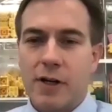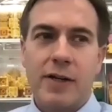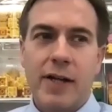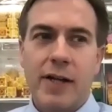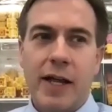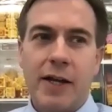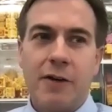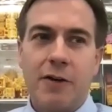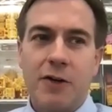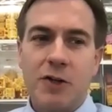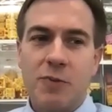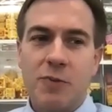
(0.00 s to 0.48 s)

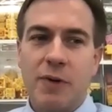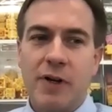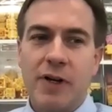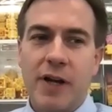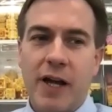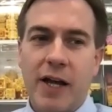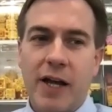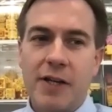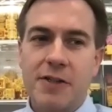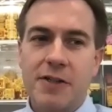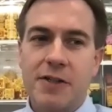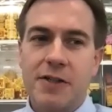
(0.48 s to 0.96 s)
Daniel, it's been
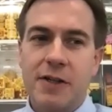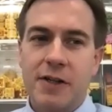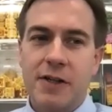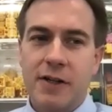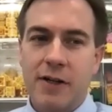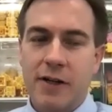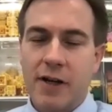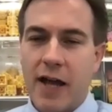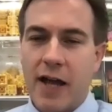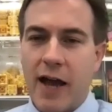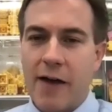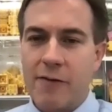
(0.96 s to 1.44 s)
nice
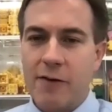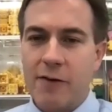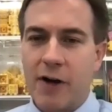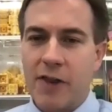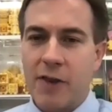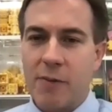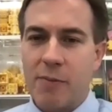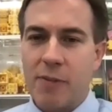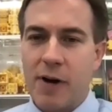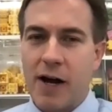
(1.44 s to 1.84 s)
to have you on the